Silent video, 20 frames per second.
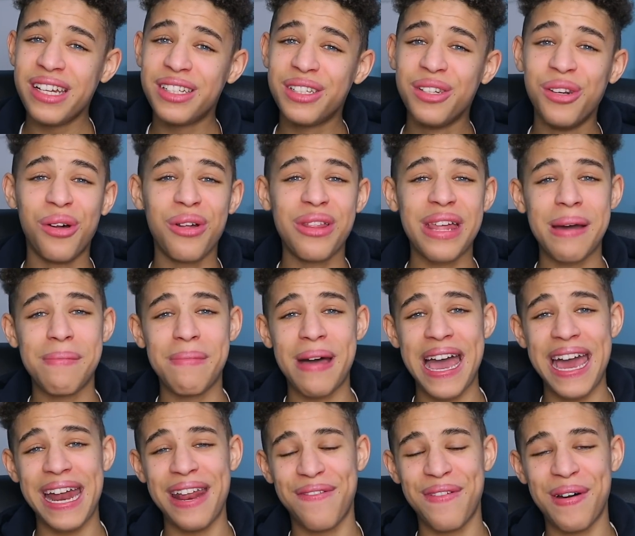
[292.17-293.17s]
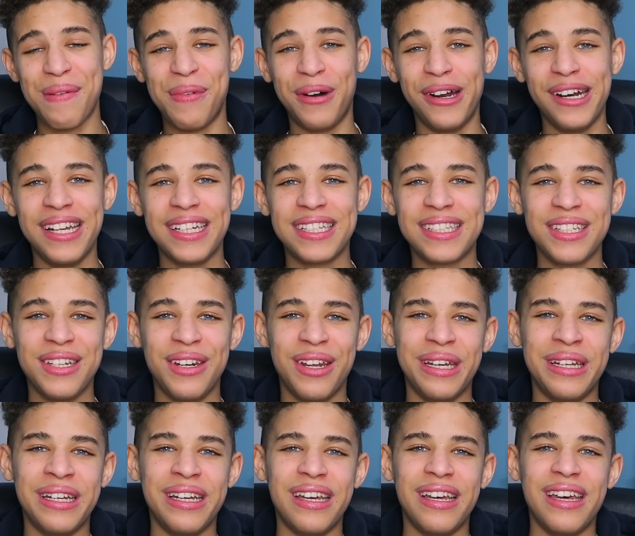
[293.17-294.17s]
It's not that bad, if I'm honest.
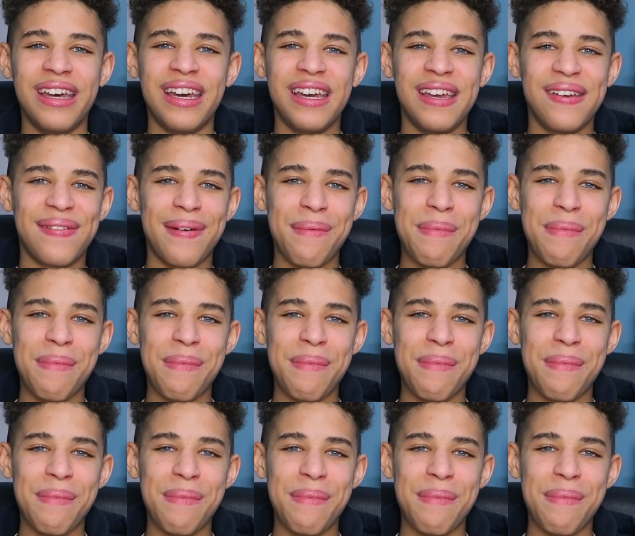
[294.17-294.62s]
If